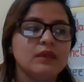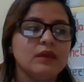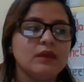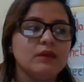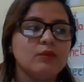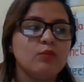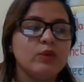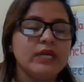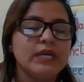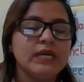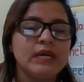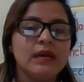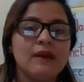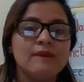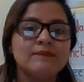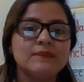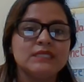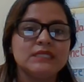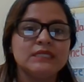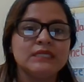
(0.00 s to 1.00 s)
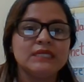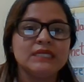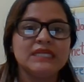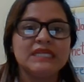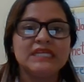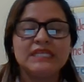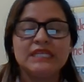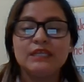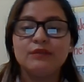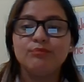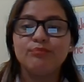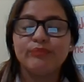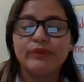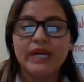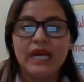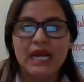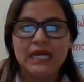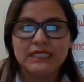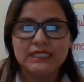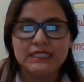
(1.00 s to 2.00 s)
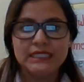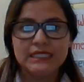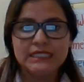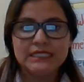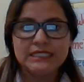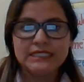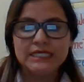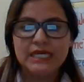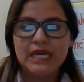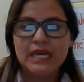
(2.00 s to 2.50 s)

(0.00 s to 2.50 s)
we have the guided practice.